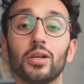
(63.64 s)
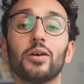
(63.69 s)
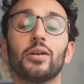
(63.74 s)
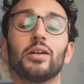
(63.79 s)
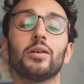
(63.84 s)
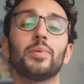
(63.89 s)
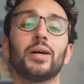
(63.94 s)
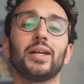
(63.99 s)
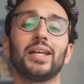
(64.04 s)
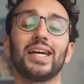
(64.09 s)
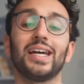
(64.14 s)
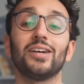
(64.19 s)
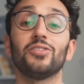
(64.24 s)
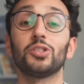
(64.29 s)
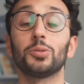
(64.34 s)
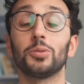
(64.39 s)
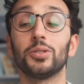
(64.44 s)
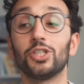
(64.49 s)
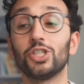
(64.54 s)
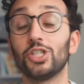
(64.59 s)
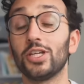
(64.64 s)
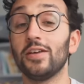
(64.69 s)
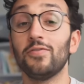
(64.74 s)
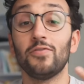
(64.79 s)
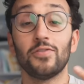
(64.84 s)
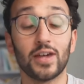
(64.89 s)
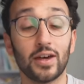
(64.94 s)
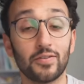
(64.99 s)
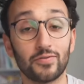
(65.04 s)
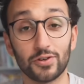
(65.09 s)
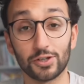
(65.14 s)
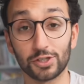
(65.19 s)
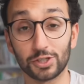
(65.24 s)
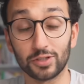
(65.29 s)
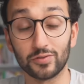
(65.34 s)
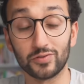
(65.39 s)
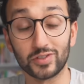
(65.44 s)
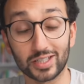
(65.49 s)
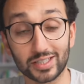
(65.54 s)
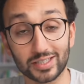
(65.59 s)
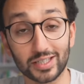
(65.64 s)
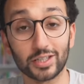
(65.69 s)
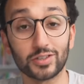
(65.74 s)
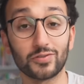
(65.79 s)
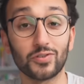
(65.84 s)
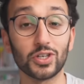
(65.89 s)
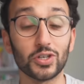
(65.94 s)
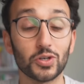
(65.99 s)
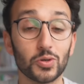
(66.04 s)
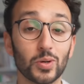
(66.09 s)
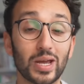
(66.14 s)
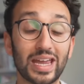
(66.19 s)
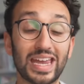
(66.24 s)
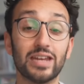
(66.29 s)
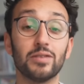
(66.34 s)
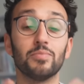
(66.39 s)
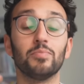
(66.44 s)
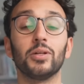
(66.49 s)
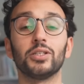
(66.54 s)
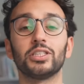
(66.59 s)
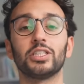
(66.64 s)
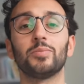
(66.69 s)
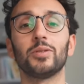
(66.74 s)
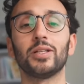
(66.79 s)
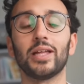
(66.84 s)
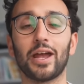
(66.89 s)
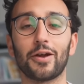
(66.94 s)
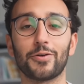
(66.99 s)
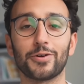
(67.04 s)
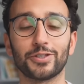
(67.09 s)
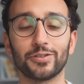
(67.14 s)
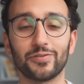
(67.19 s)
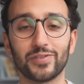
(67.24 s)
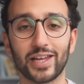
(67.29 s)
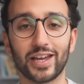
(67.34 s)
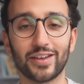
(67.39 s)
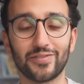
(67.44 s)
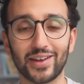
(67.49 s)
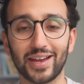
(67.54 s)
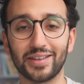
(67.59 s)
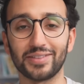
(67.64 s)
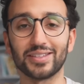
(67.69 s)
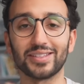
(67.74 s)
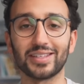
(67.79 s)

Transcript: lot about how to achieve that version of success for you in multiple areas of life at the